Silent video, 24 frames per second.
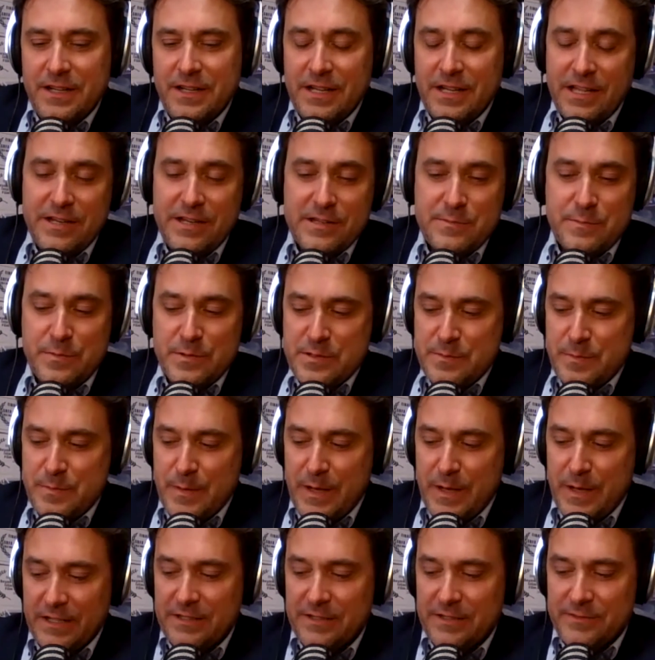his
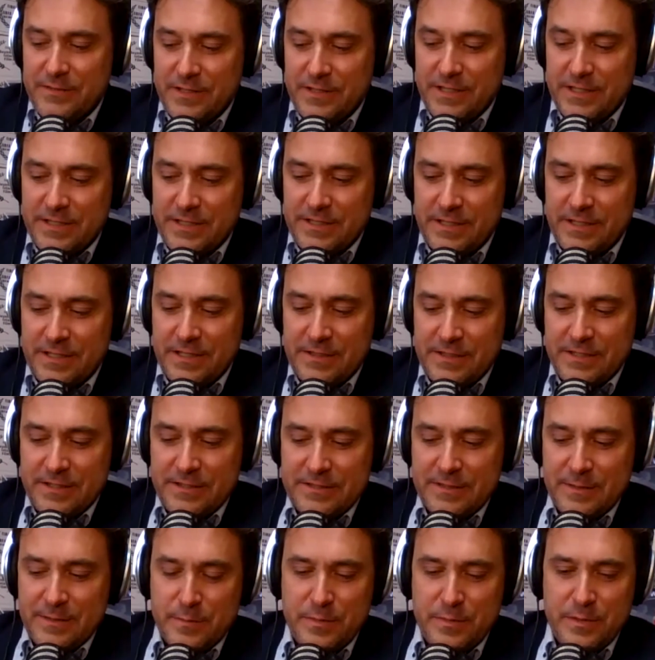perspective on this
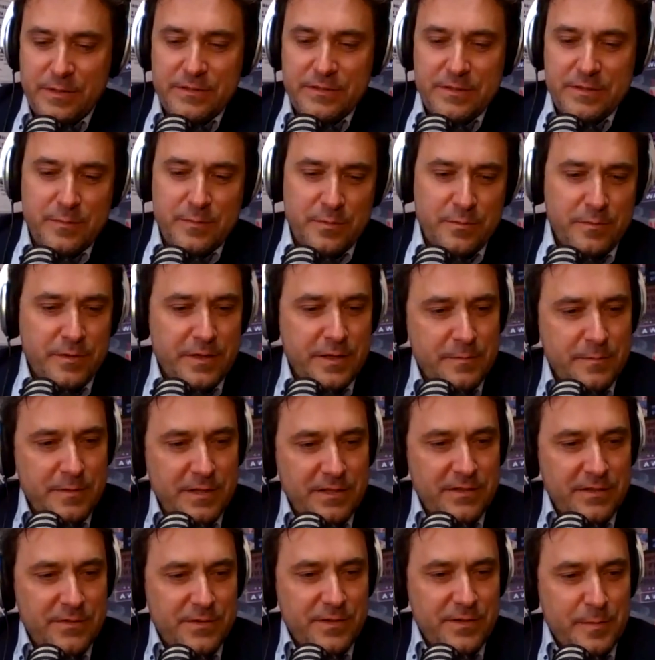symposium and what it
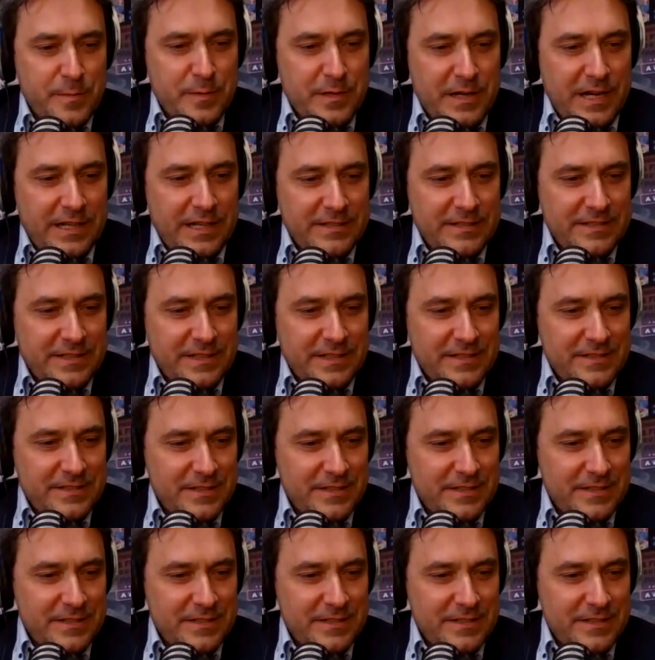means for Nebraska.